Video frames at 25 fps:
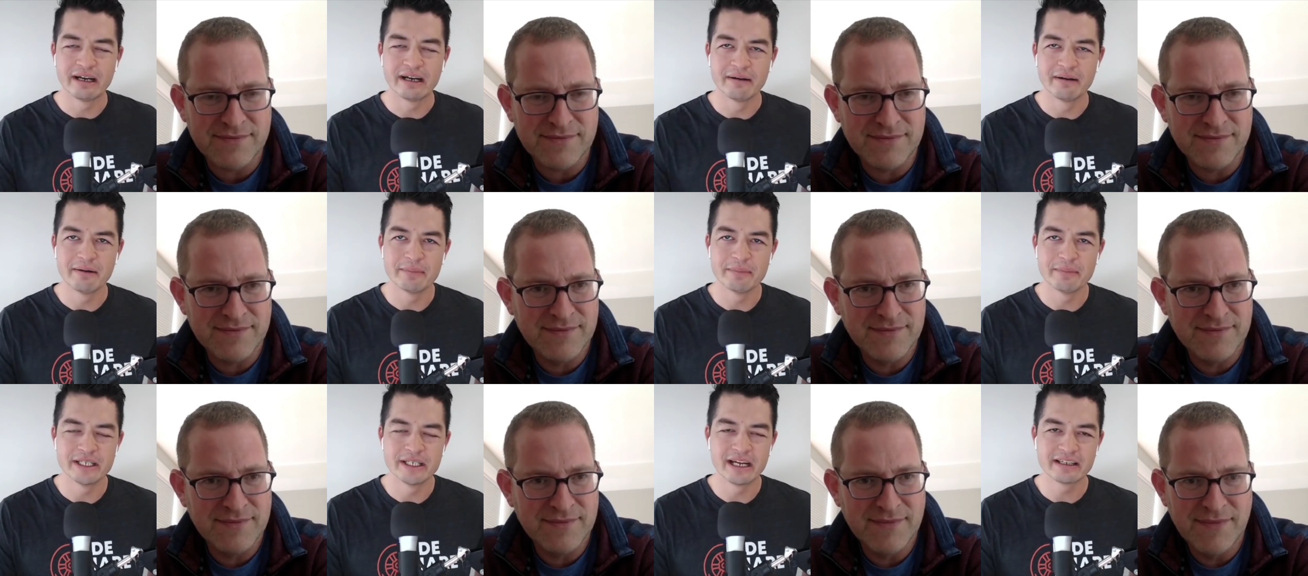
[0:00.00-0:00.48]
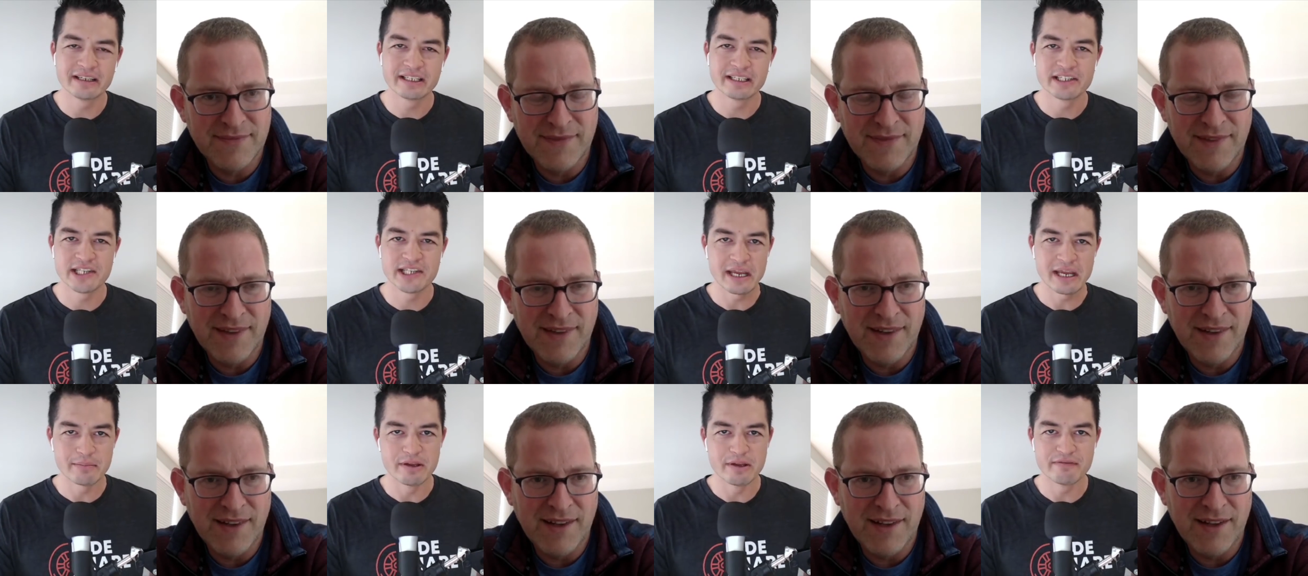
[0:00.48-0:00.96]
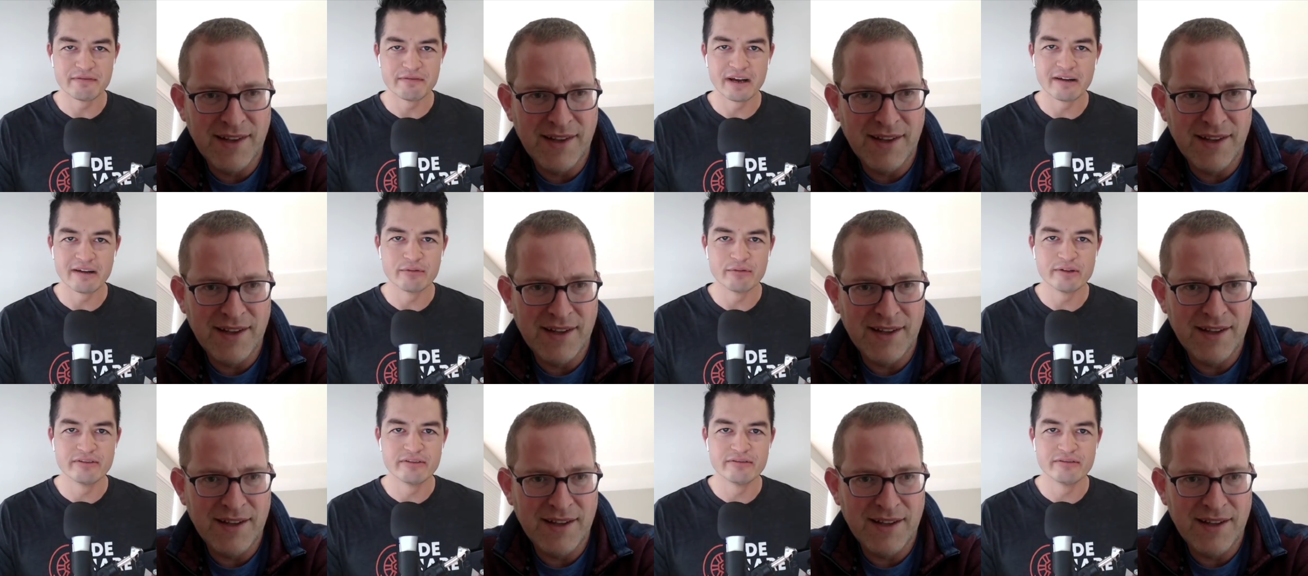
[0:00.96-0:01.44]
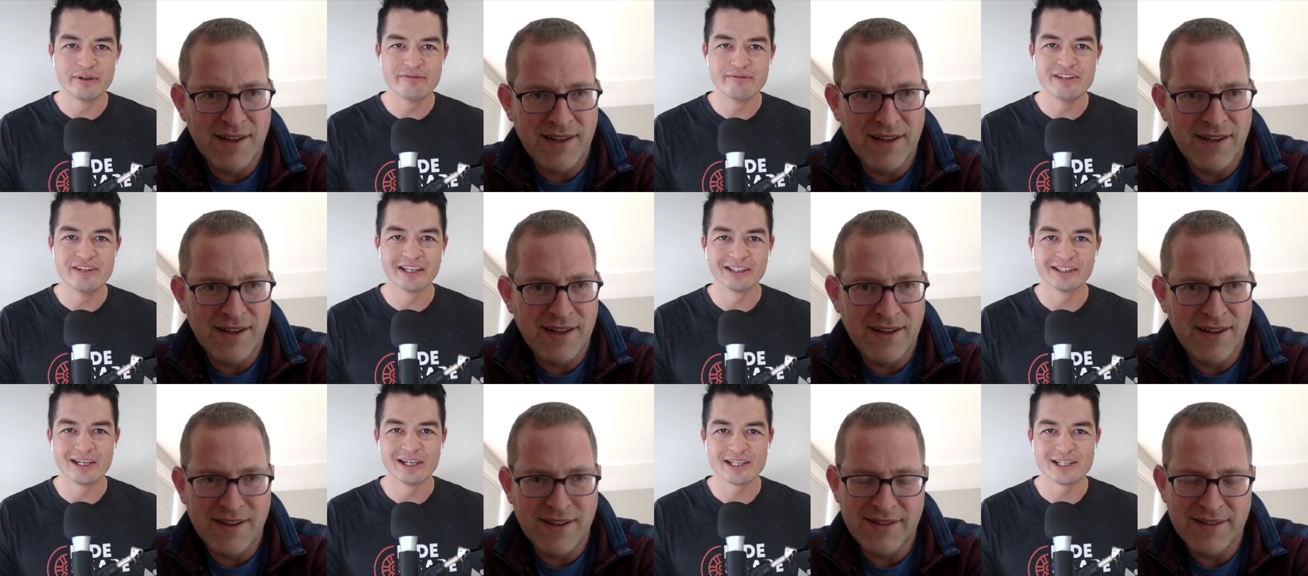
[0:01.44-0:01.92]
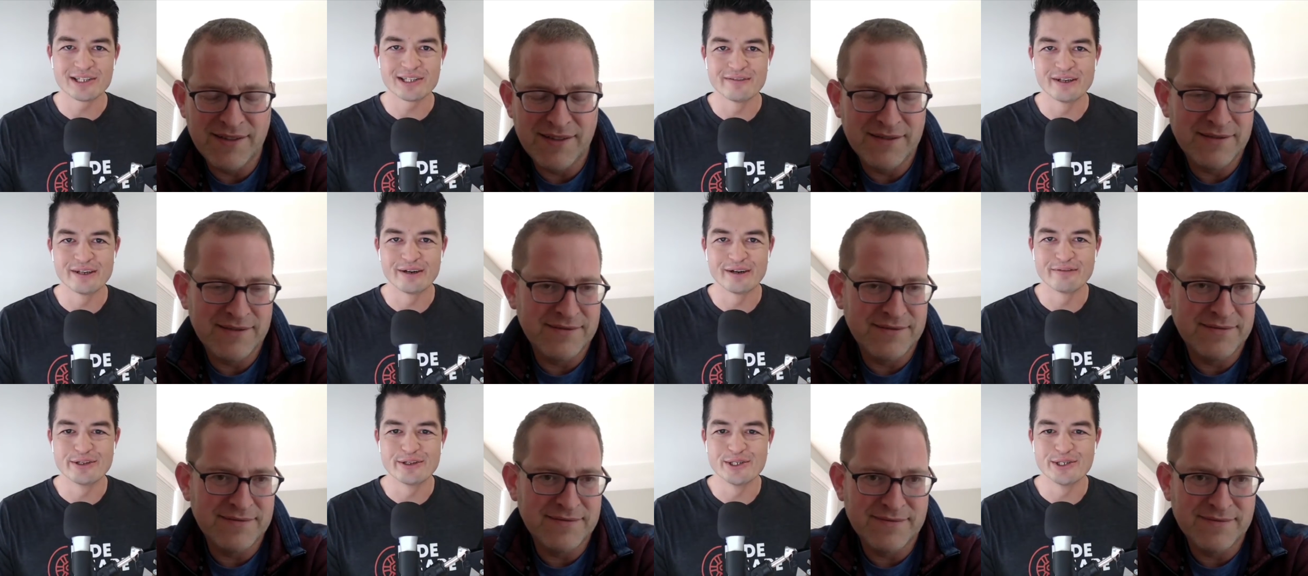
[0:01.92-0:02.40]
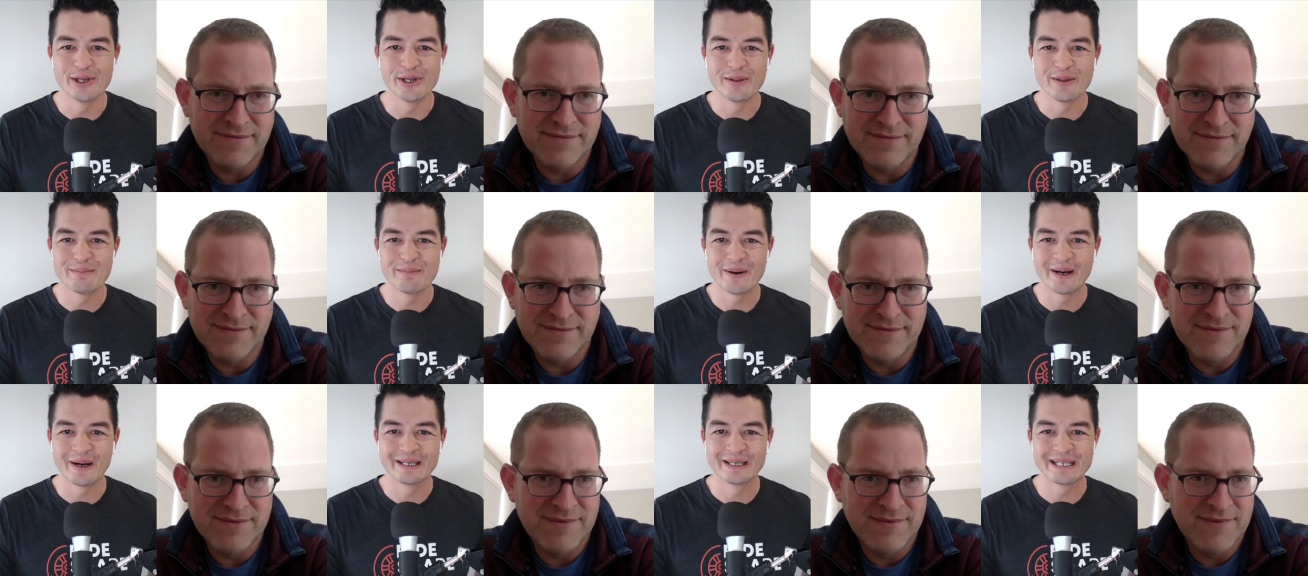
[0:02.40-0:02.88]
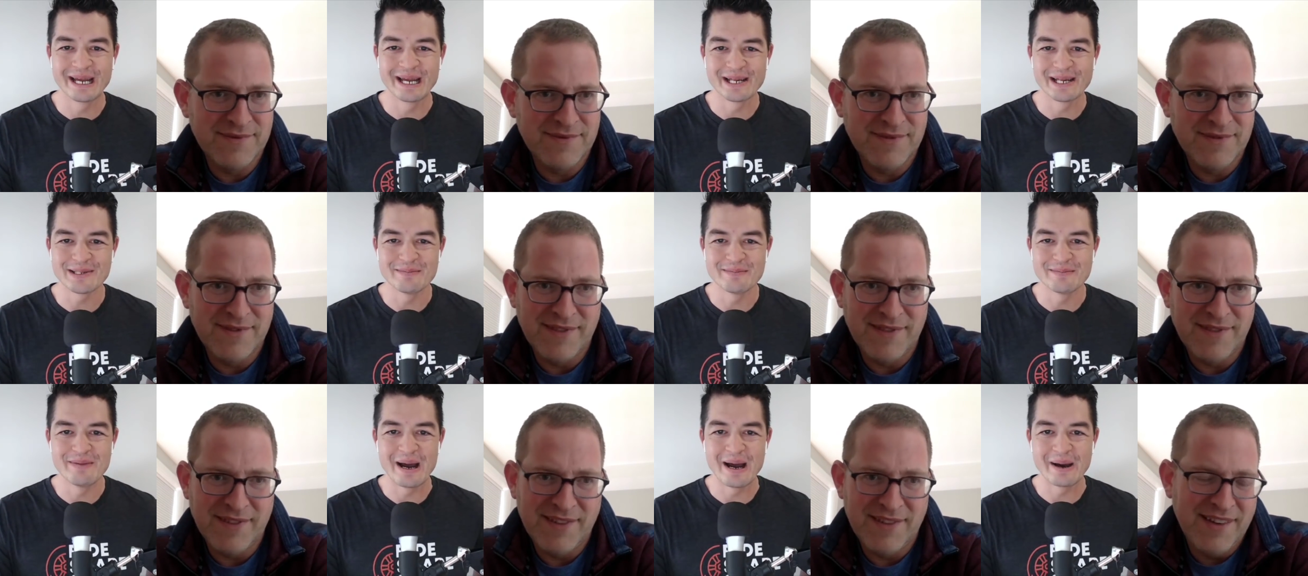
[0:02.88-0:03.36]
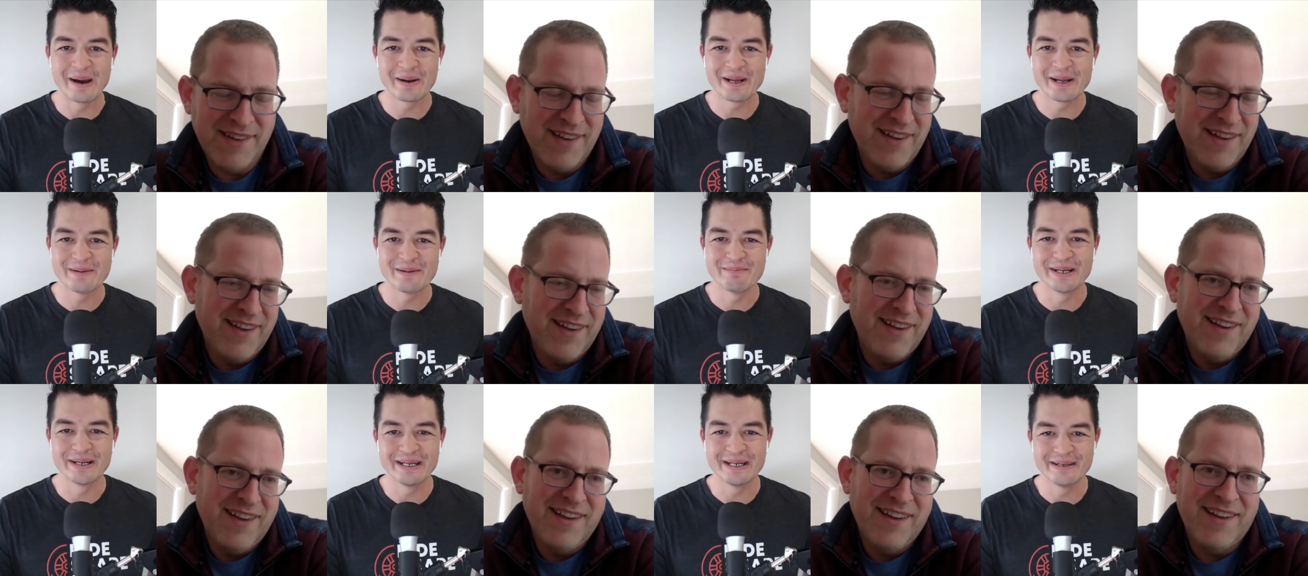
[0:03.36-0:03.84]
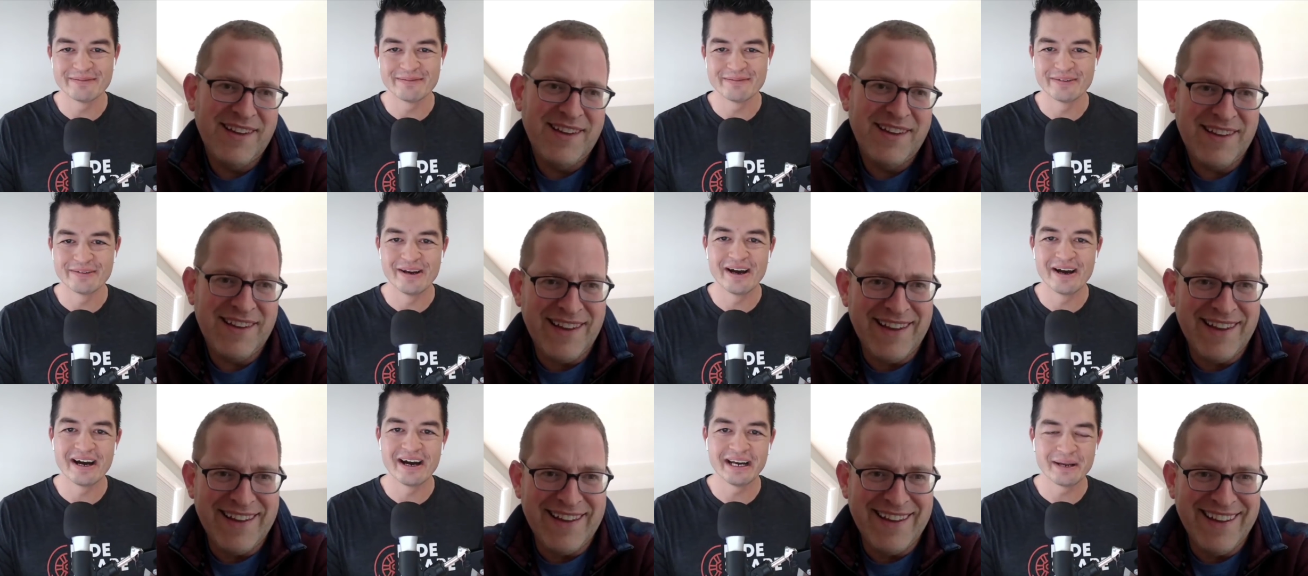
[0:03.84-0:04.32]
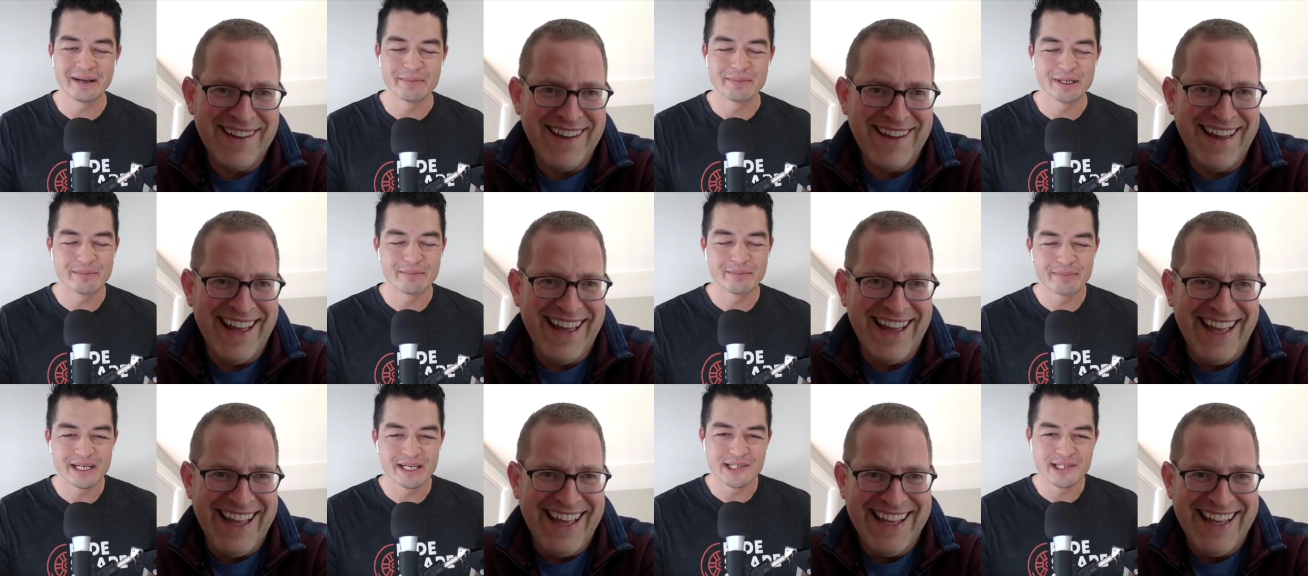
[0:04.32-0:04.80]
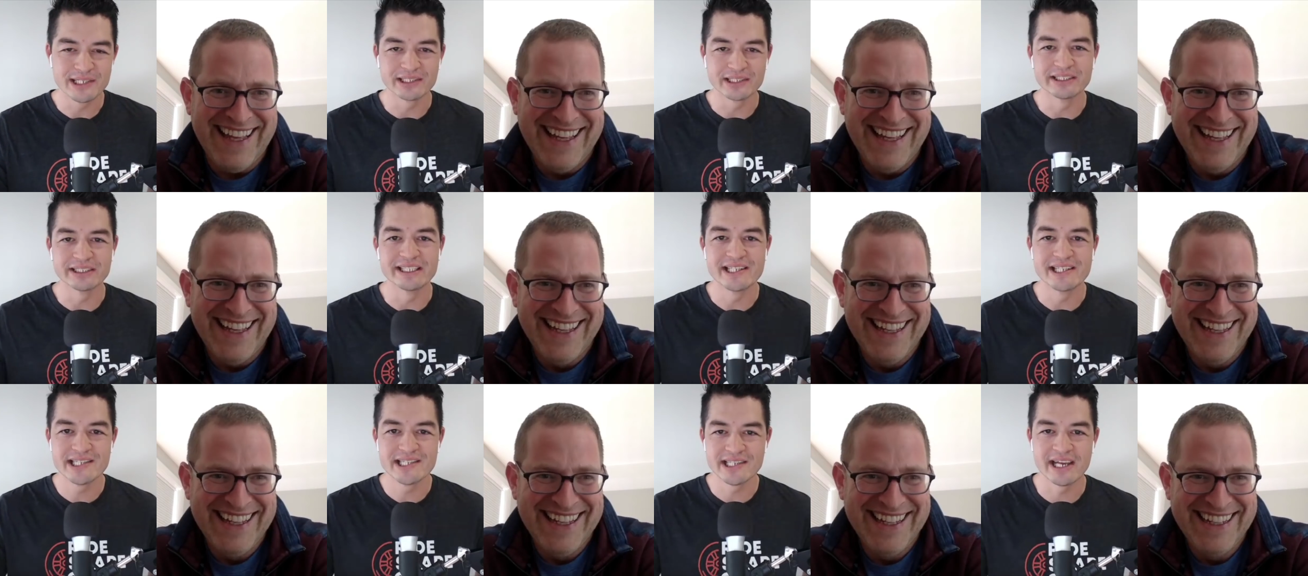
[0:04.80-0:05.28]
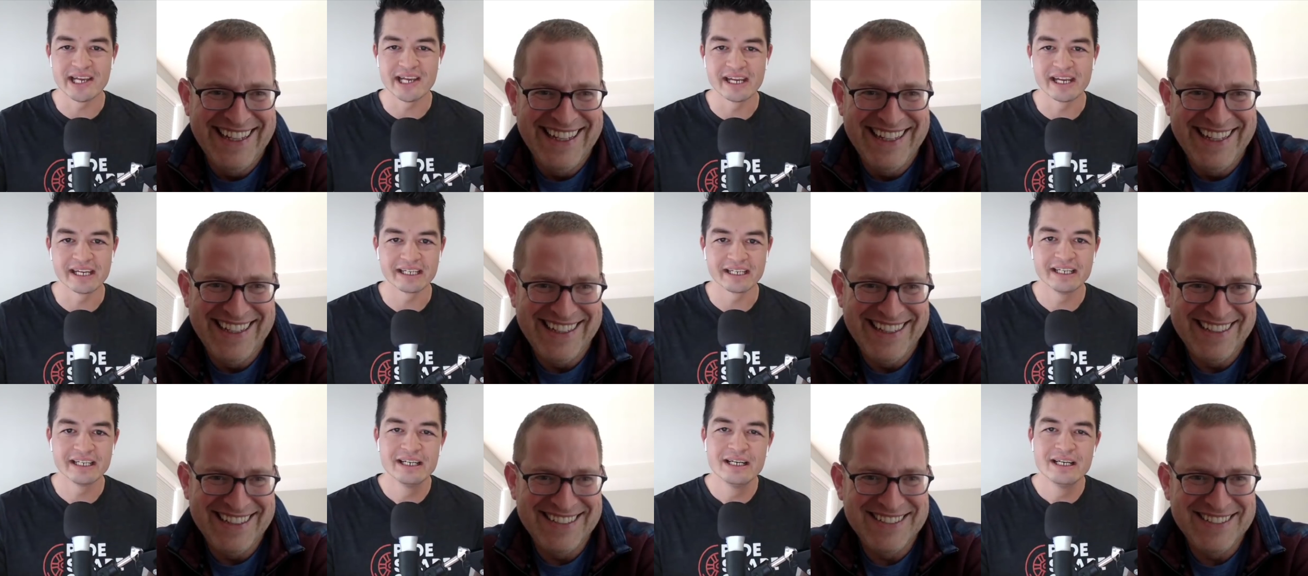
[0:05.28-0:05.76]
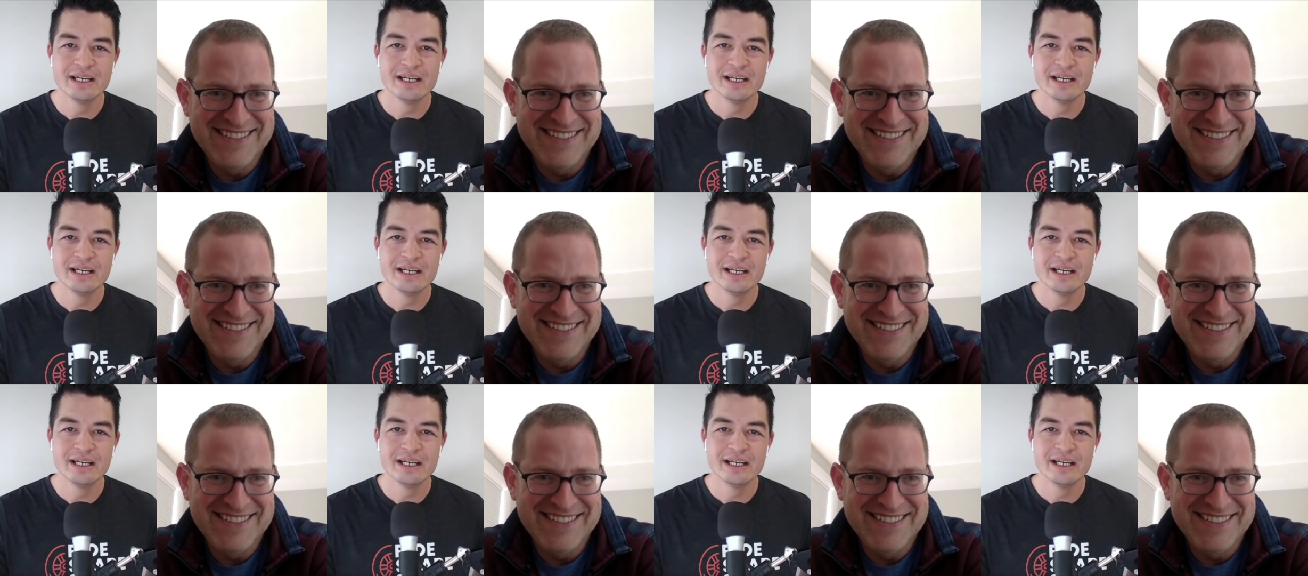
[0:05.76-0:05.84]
Speaker 1: I, I mean I guess AB5 we've we've done lots of interviews on the podcast about it but if not I mean it basically is saying